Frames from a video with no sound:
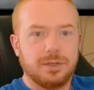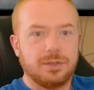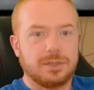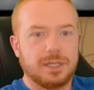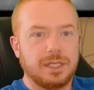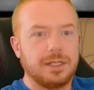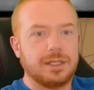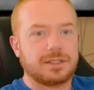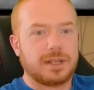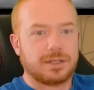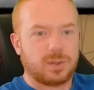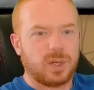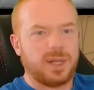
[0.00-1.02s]
New Zealand
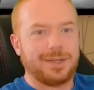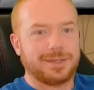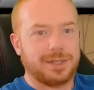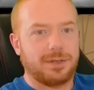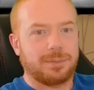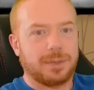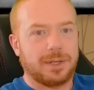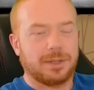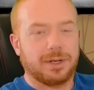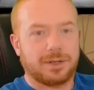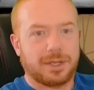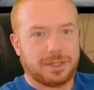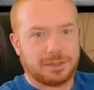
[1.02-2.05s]
is Australia's little
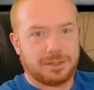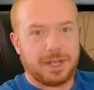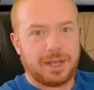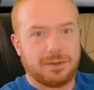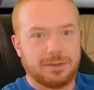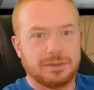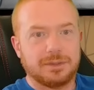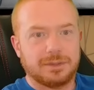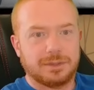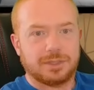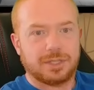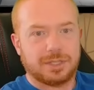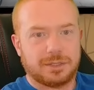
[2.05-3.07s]
brother. Okay, so now
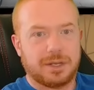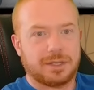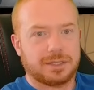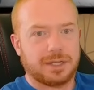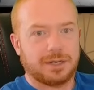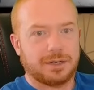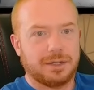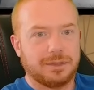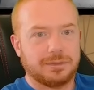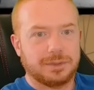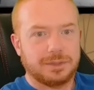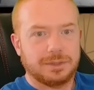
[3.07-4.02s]
the shit talk is kicking off.